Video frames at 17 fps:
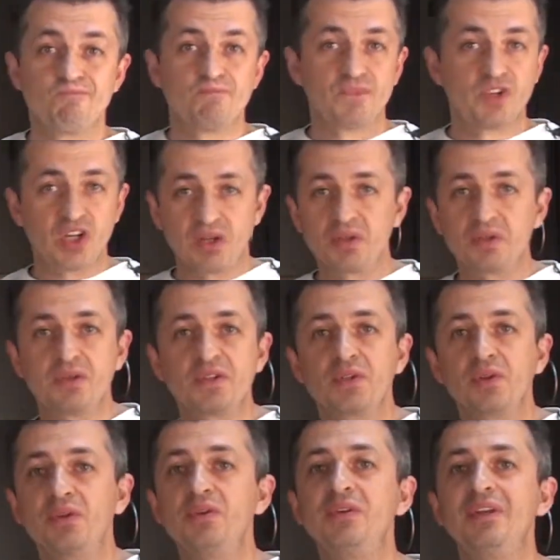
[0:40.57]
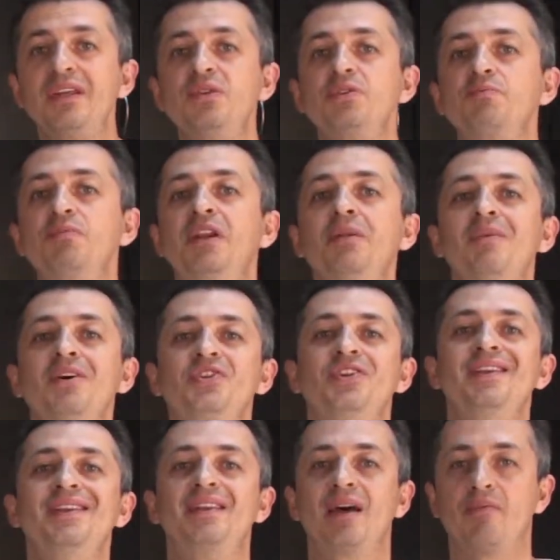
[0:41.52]
generally to install you can use pretty much
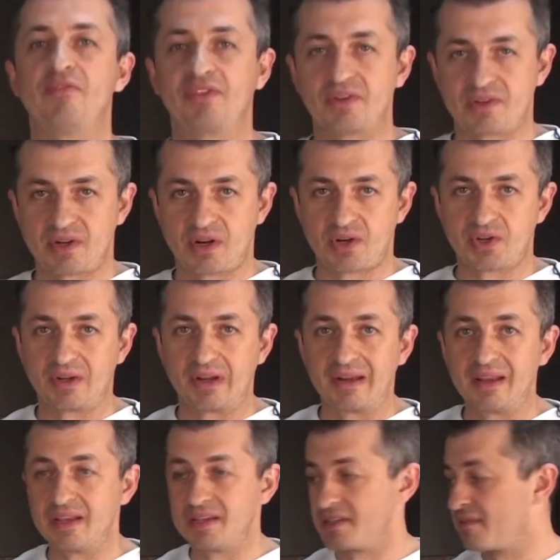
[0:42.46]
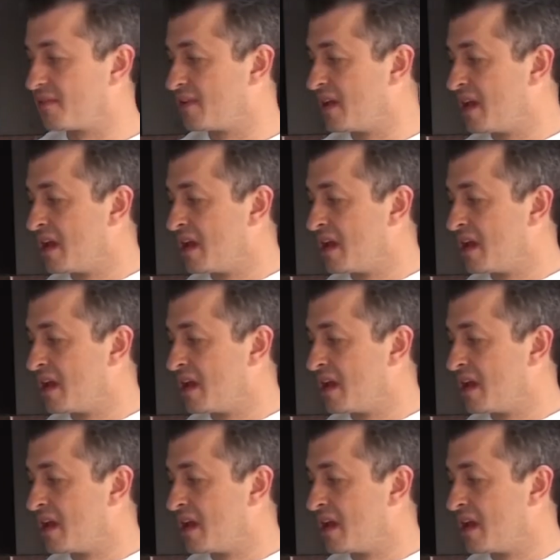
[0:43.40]
any type of construction adhesive.